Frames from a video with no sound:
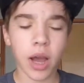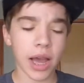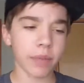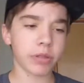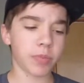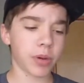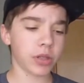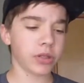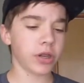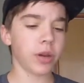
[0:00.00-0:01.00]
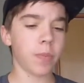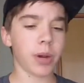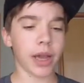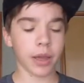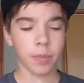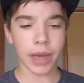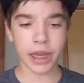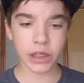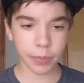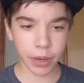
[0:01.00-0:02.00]
I'm sponsored by
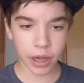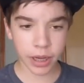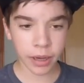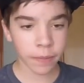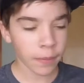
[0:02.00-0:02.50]
Apache Pine